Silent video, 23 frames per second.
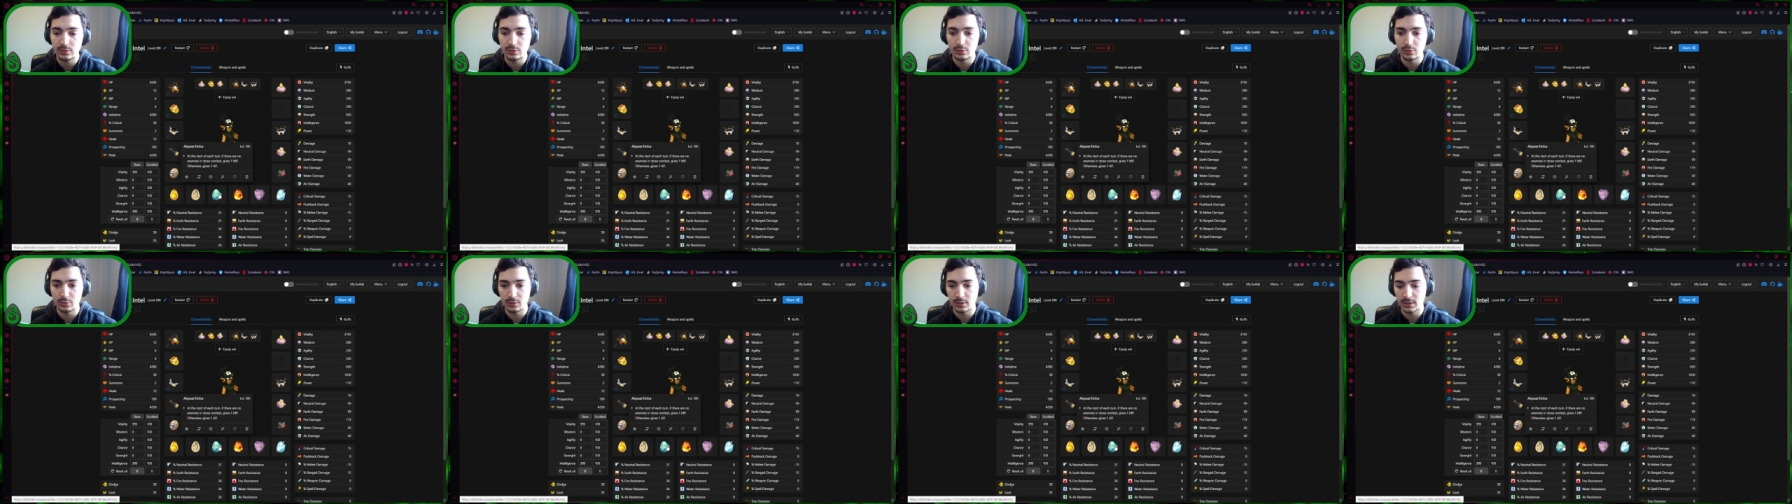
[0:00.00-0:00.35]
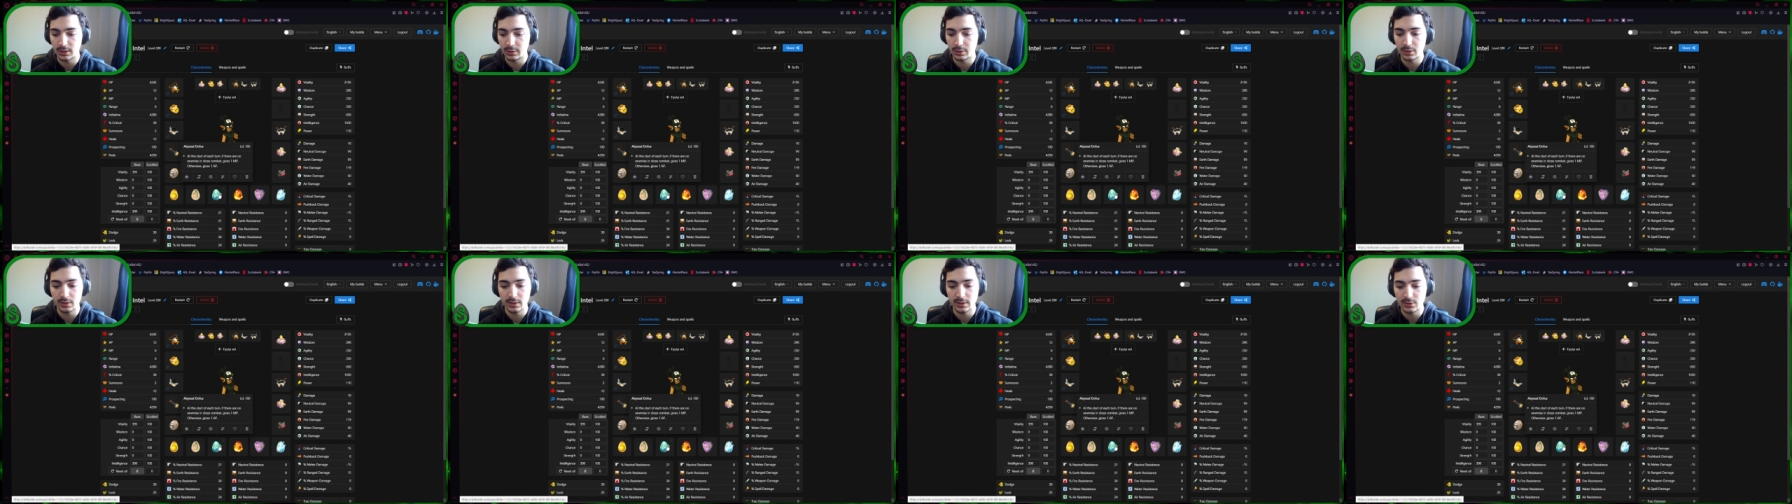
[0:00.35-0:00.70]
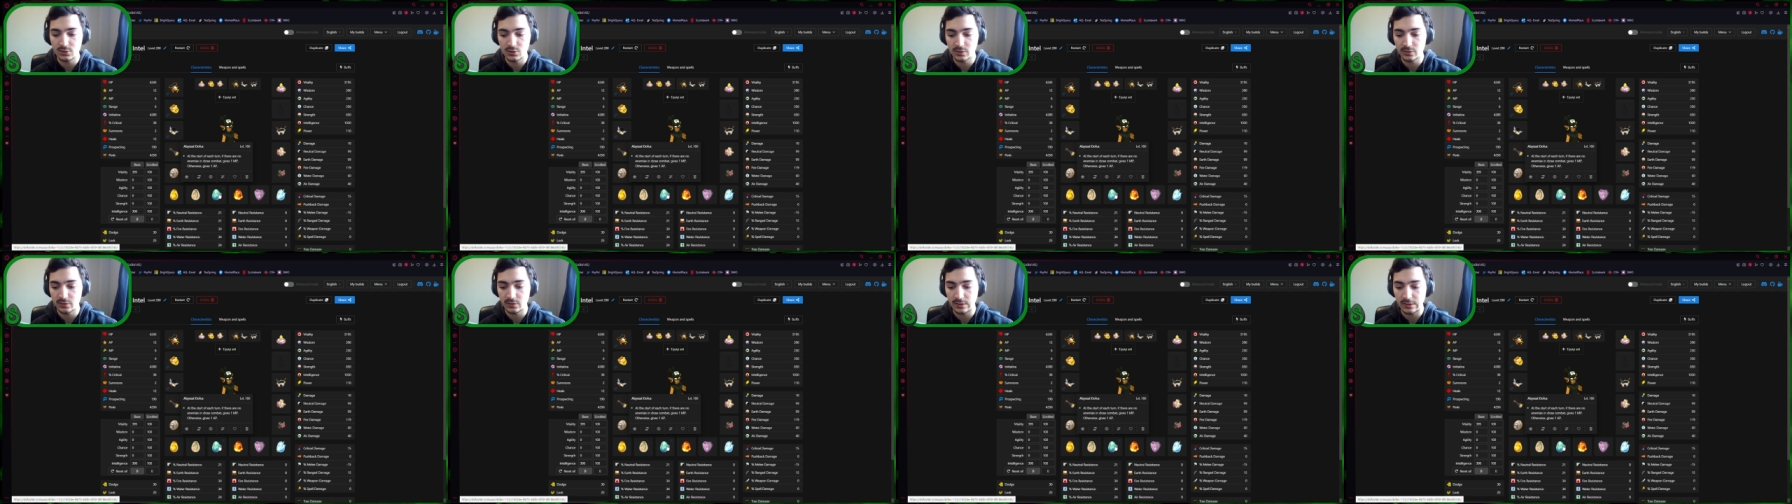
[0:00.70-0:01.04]
you're literally
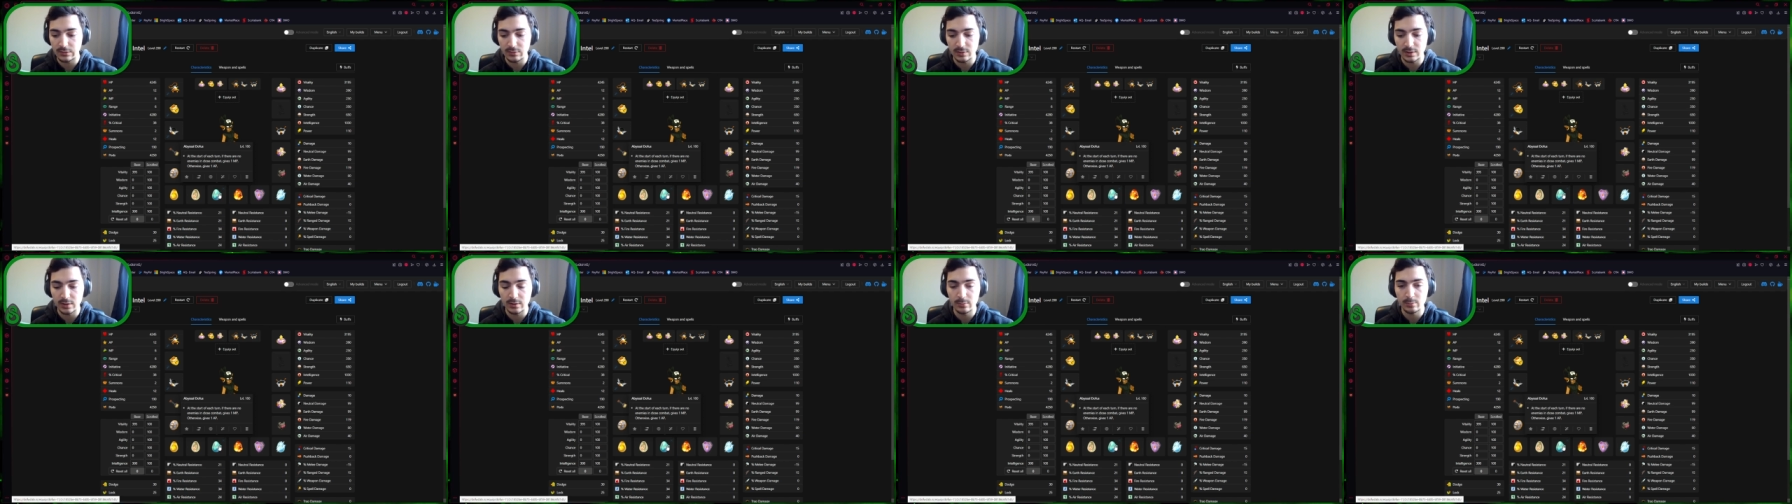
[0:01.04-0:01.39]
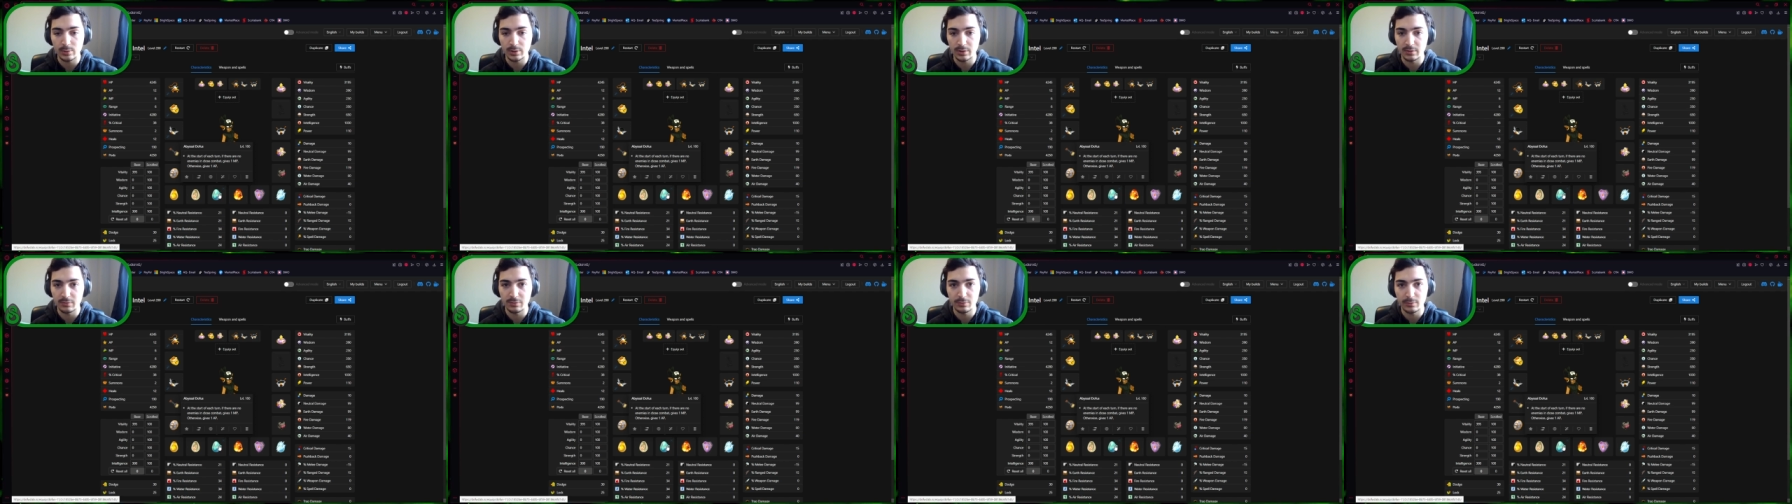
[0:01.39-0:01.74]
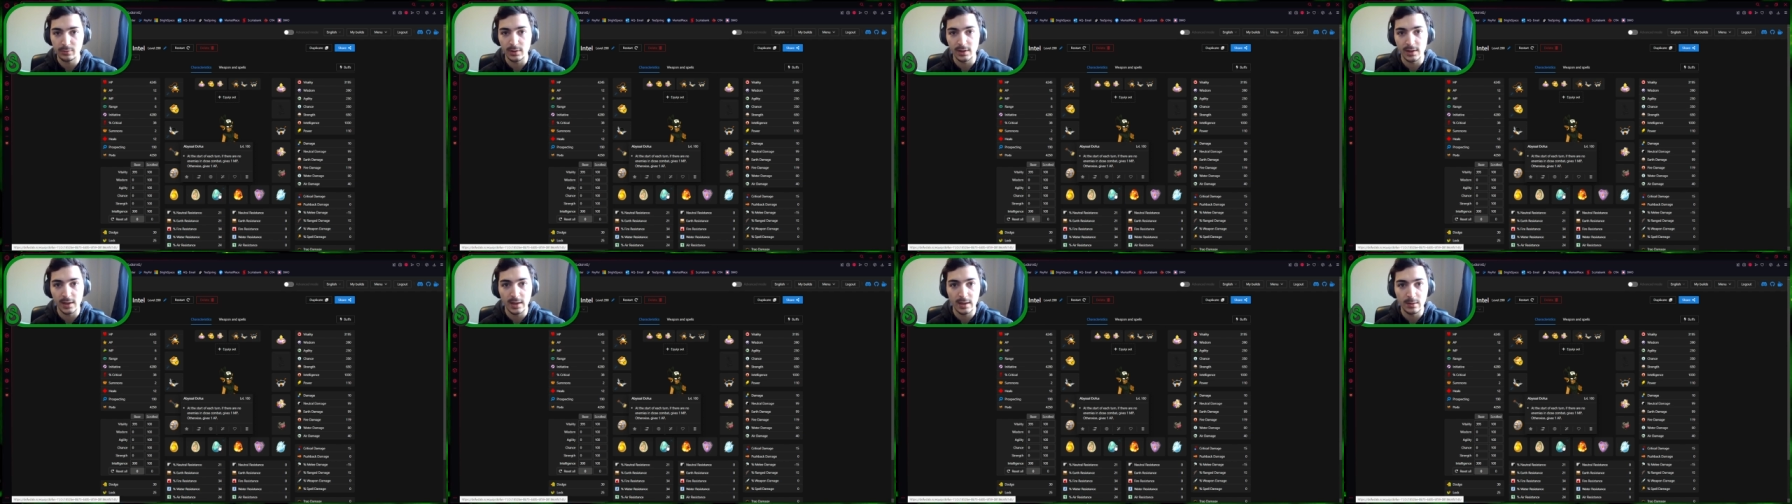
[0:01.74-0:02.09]
just giving up on a
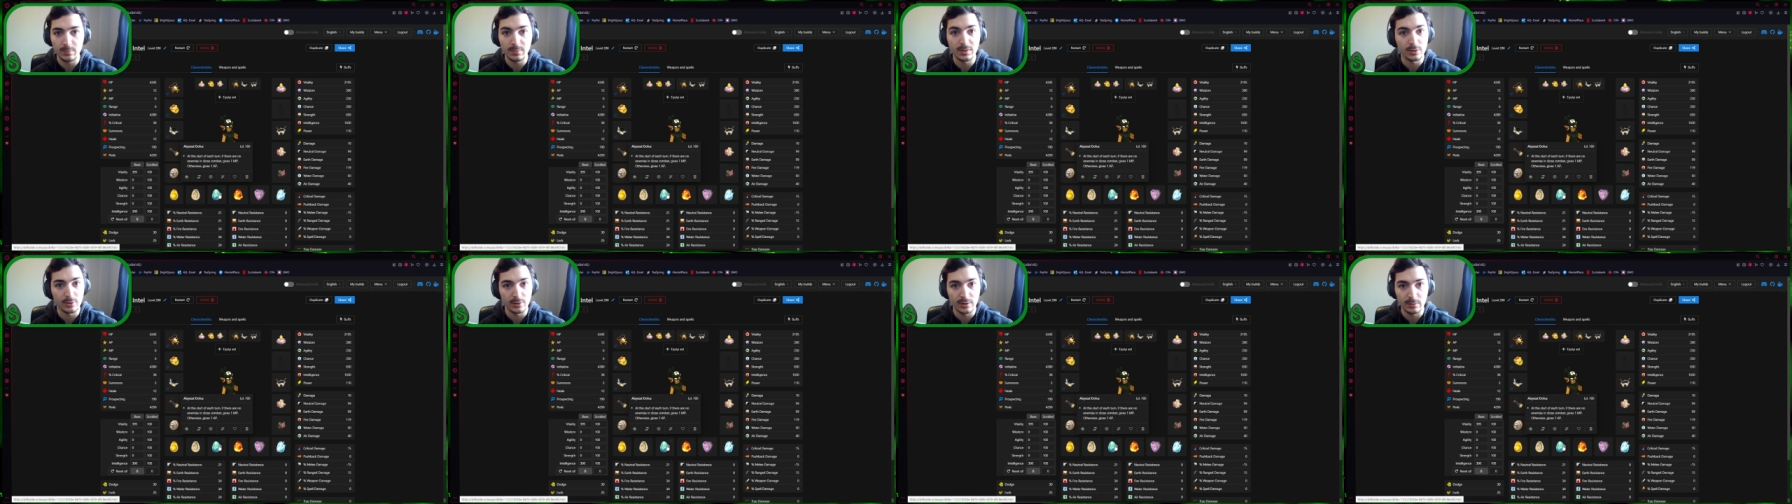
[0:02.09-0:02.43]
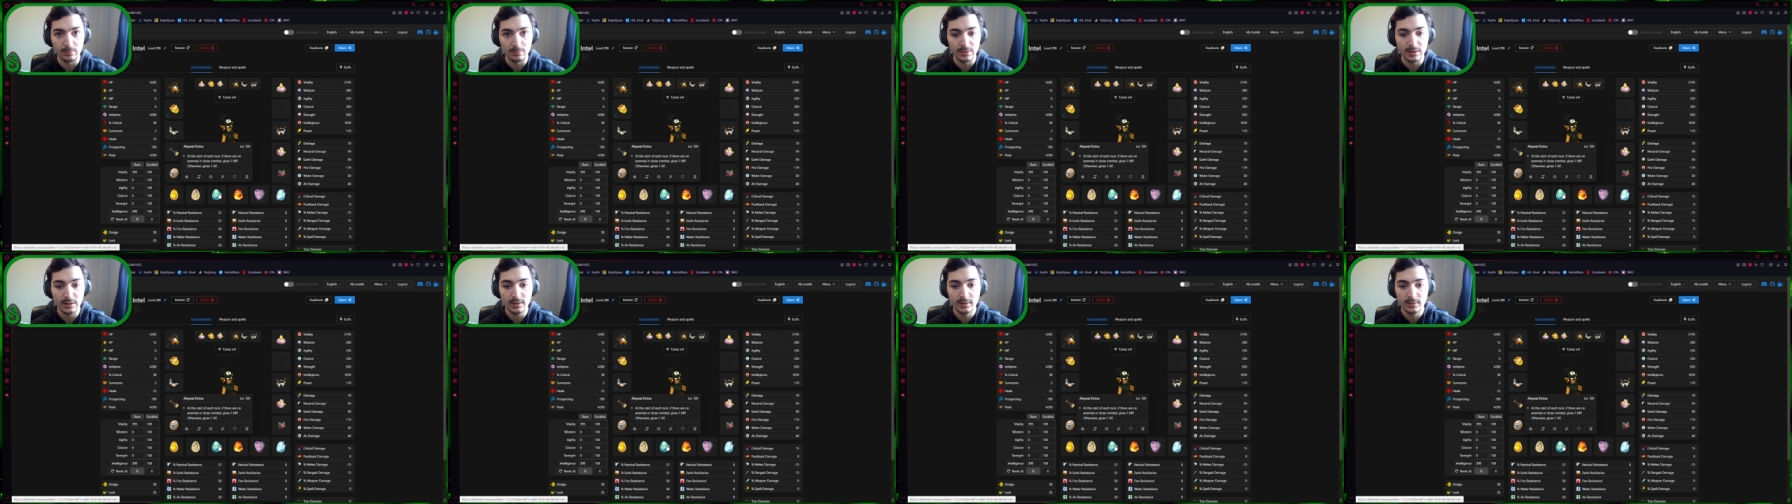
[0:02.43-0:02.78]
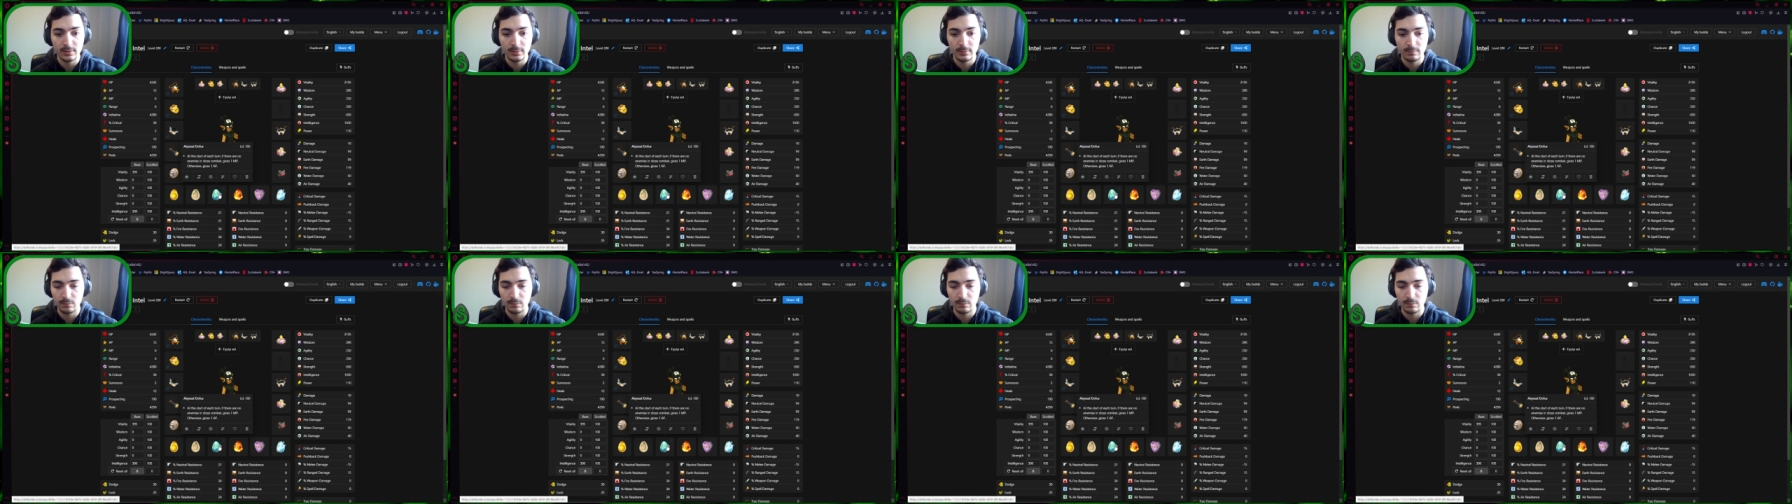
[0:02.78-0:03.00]
free A P or M P.